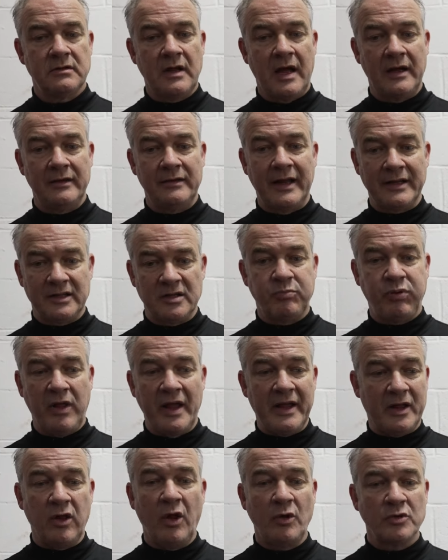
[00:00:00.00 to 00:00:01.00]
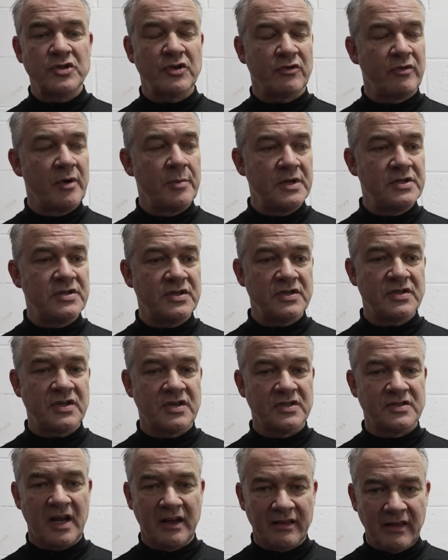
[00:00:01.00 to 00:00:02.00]
I like to play close scrimmages
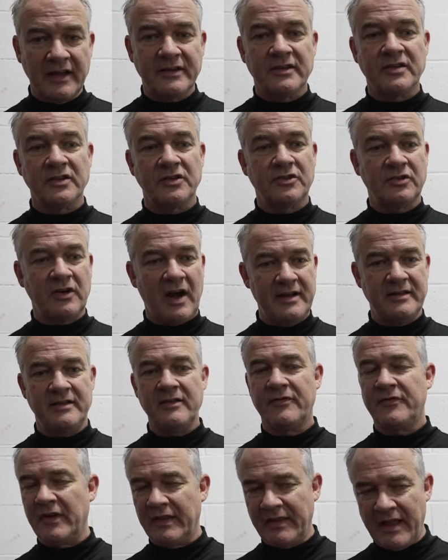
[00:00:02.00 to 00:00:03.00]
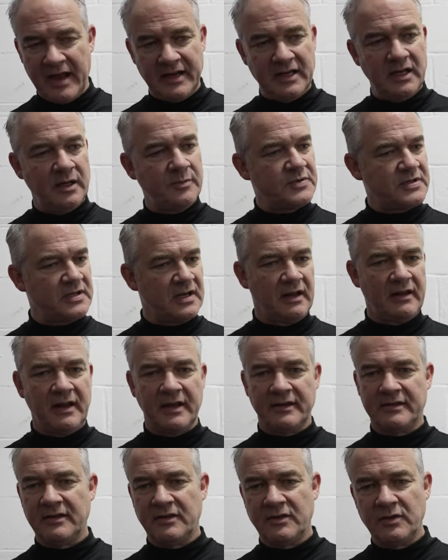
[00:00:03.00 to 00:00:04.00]
because I like to try different lineups and I
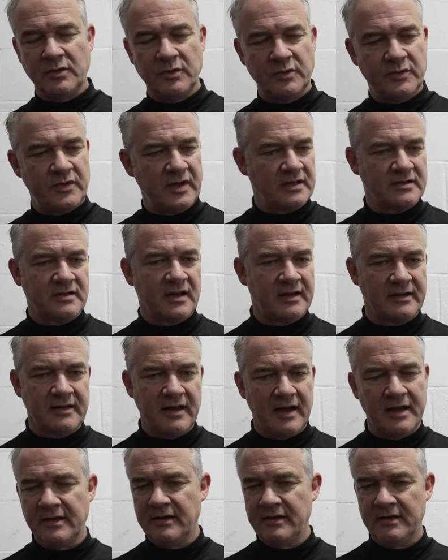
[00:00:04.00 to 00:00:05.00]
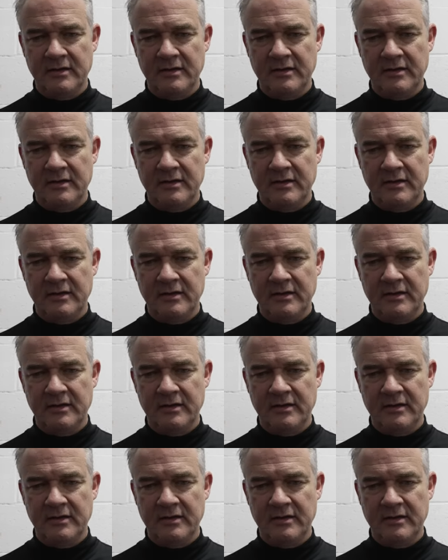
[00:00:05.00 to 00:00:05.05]
like to do things like that.